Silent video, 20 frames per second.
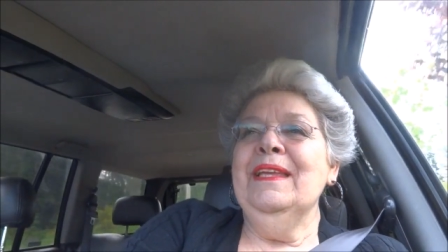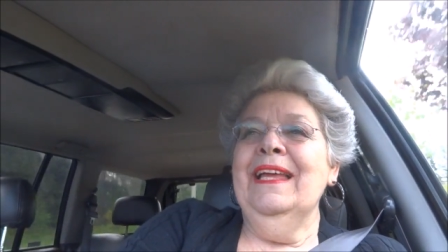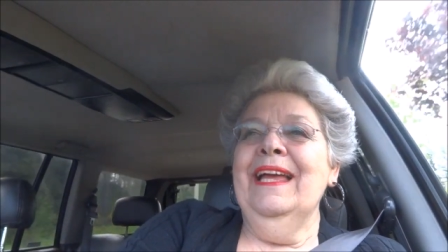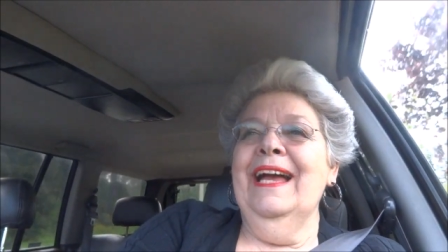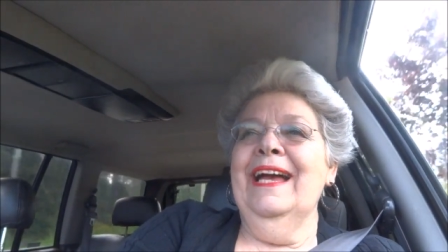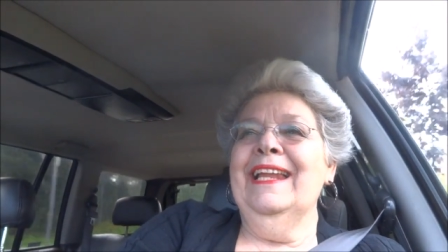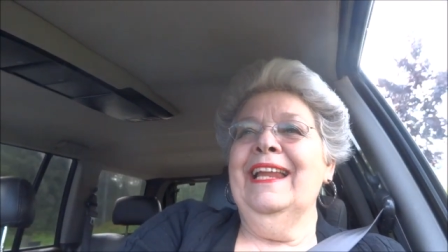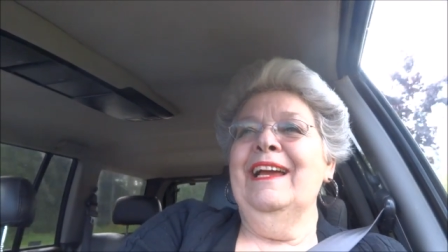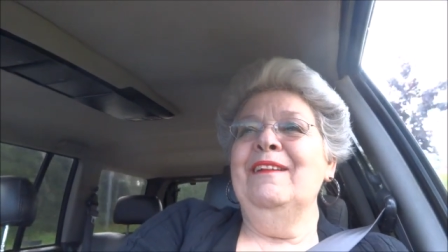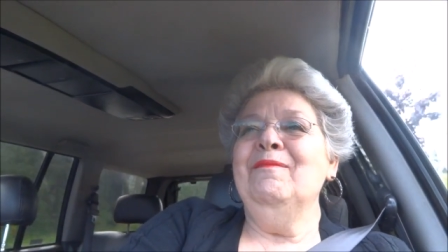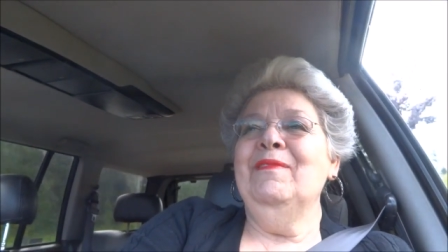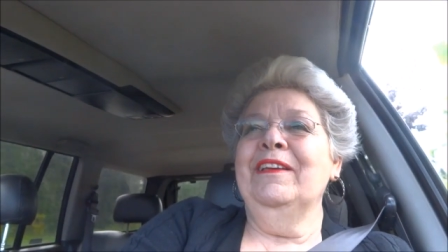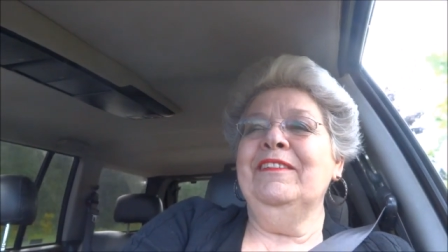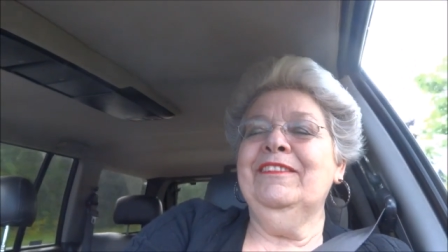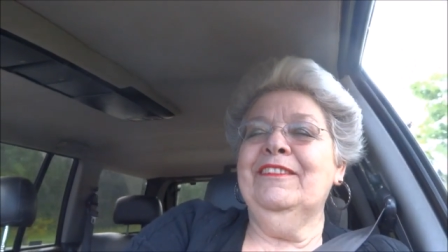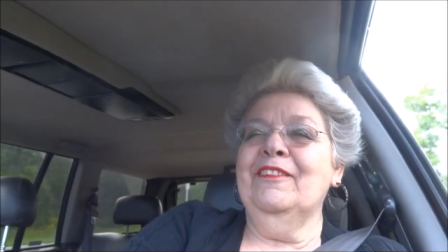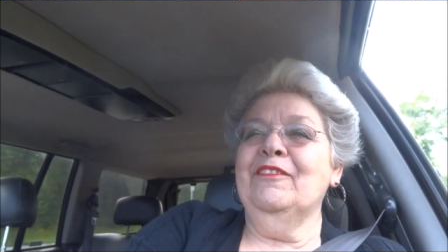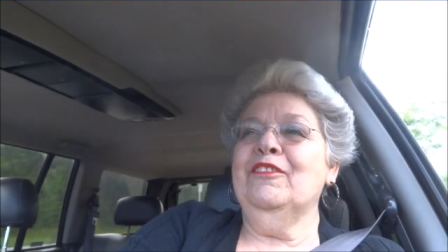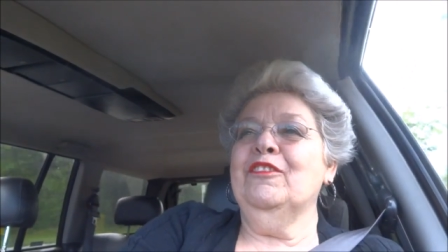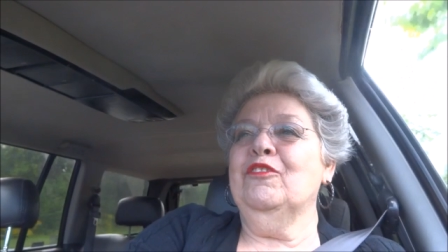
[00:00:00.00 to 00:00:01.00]
and I
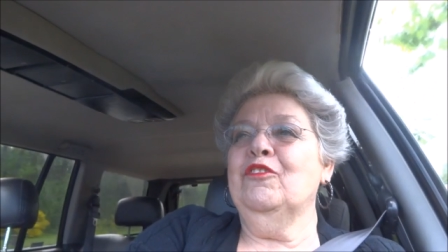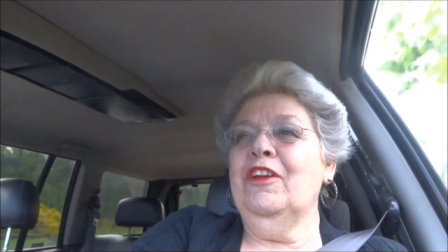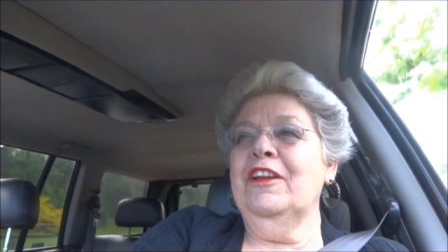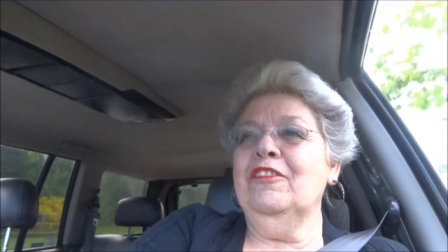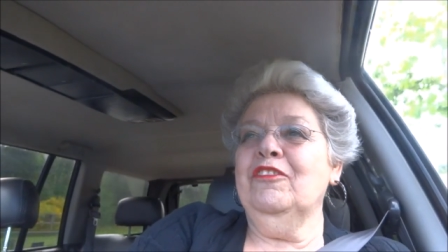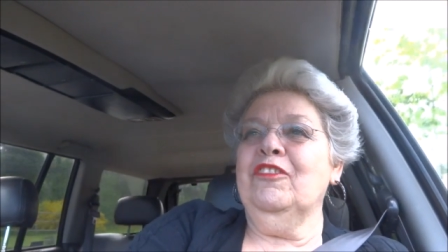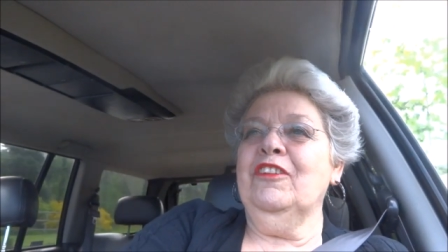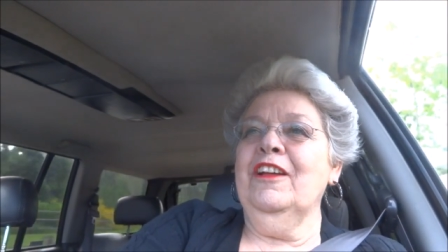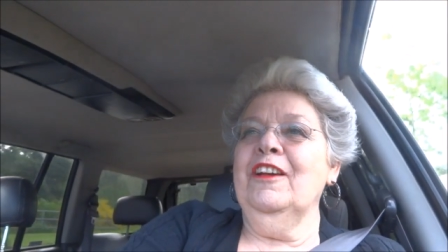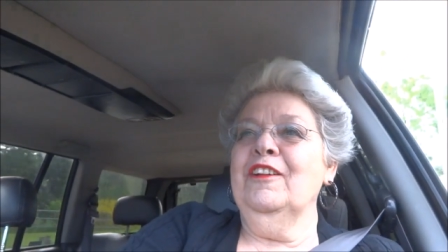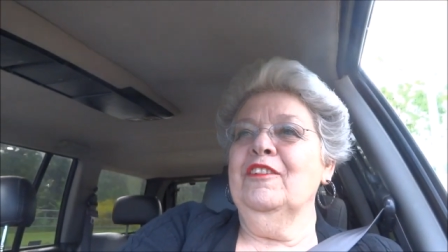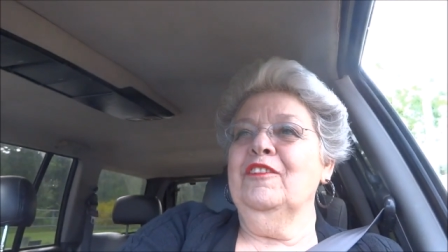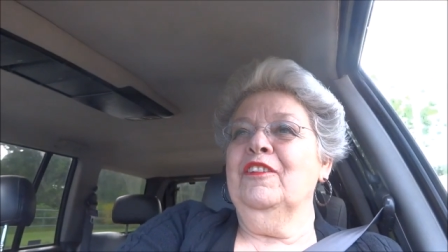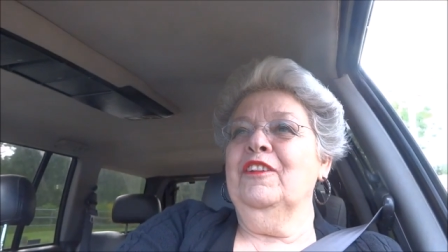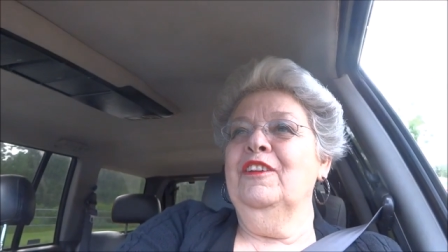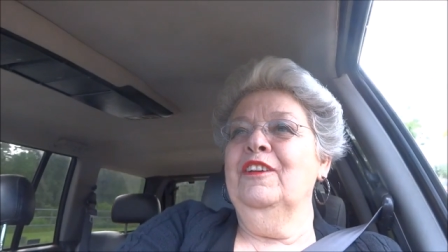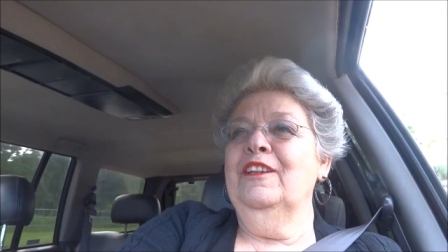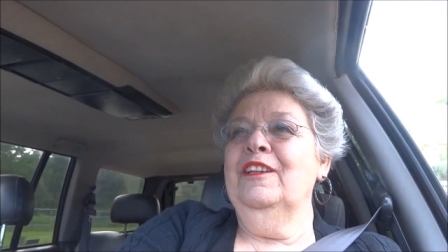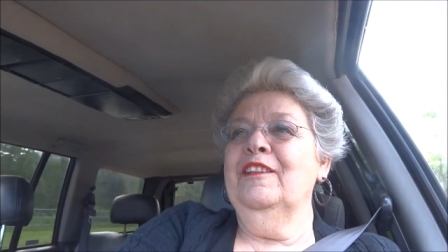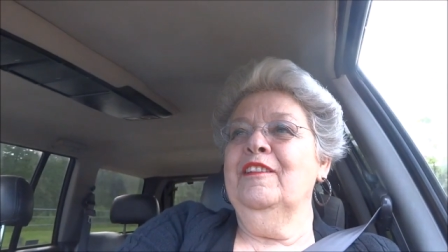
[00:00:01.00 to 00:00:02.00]
must have stretched out
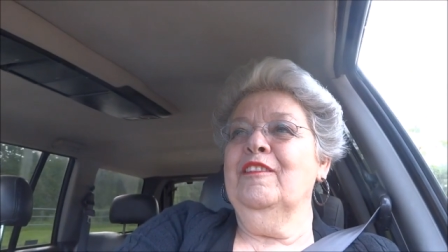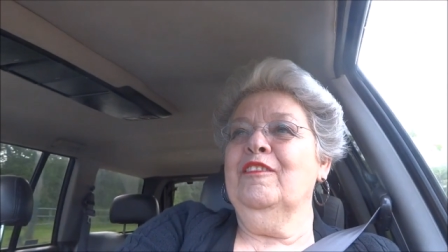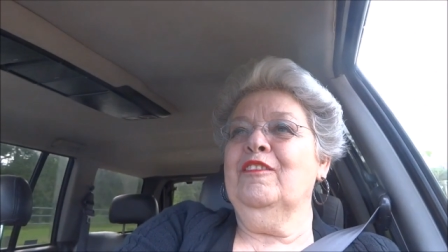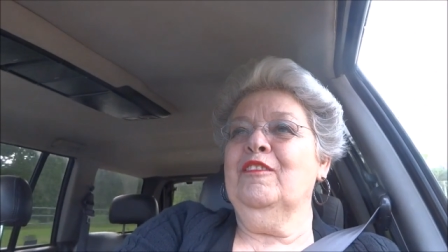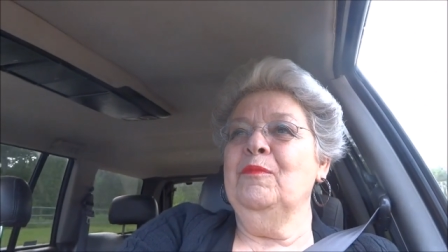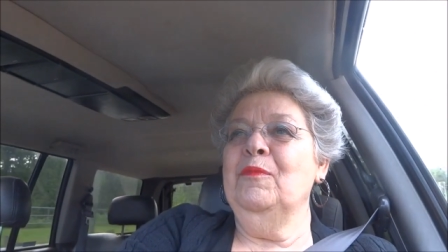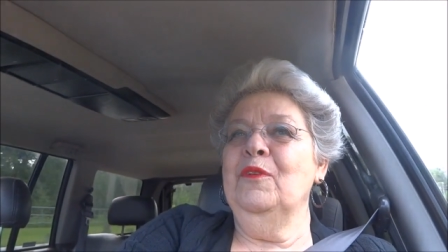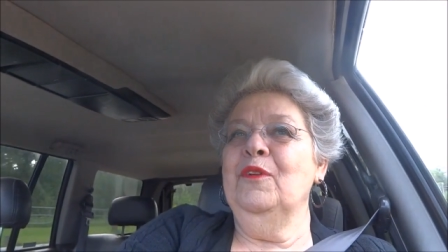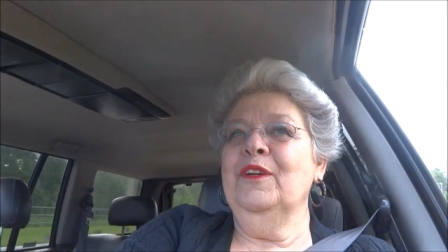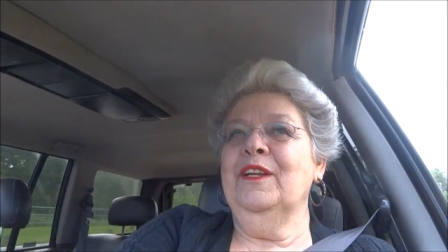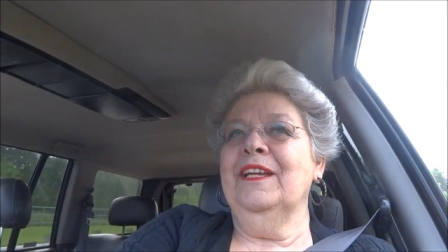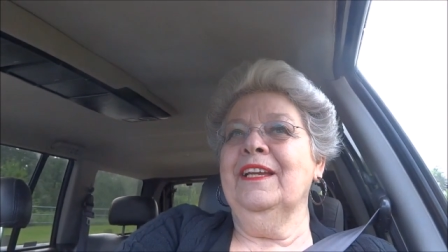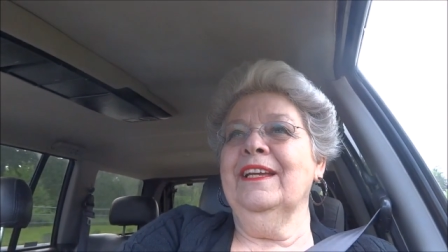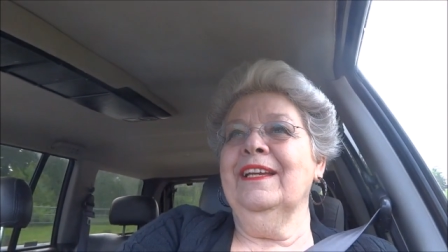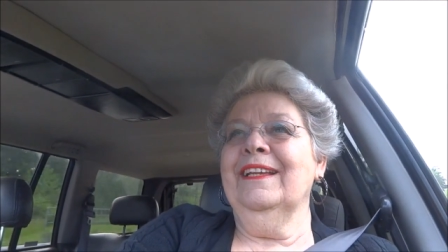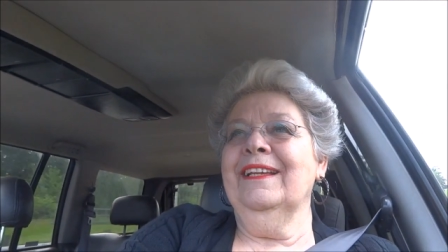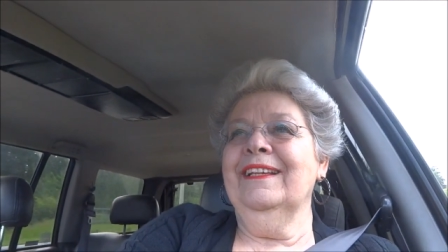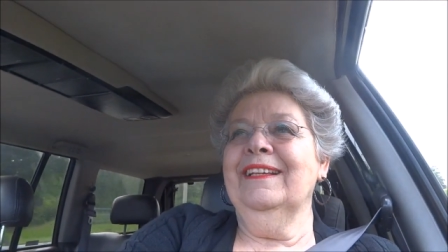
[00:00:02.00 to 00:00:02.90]
early this morning,